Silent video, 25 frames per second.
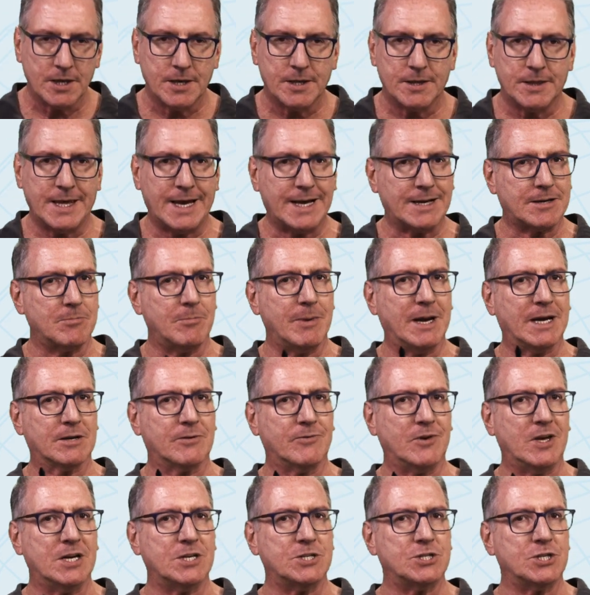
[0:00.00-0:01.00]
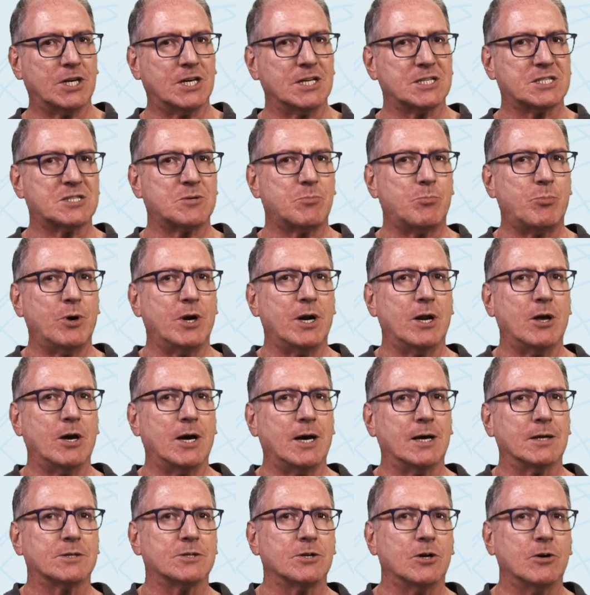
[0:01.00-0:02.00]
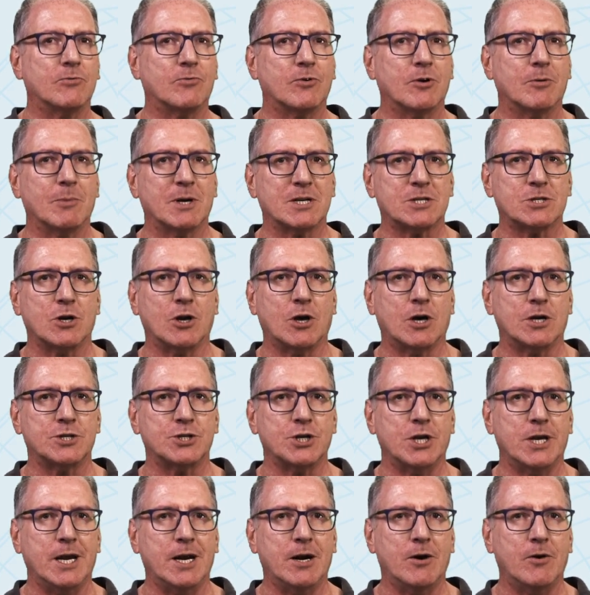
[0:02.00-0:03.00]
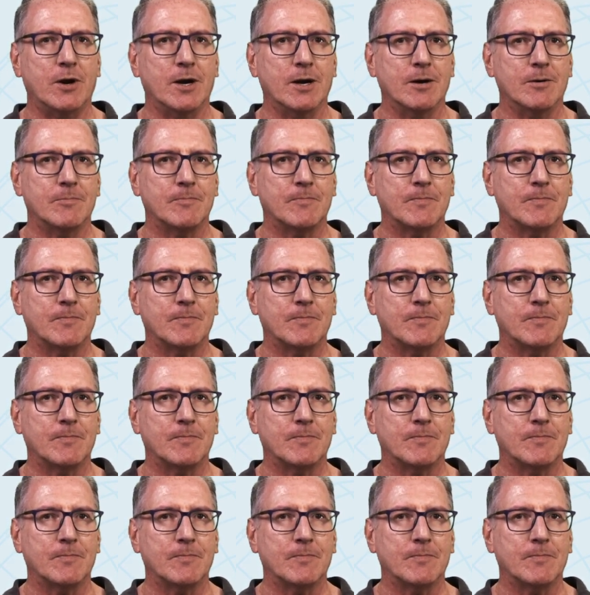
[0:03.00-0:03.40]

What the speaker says: That amount of energy gets spread out over a much larger area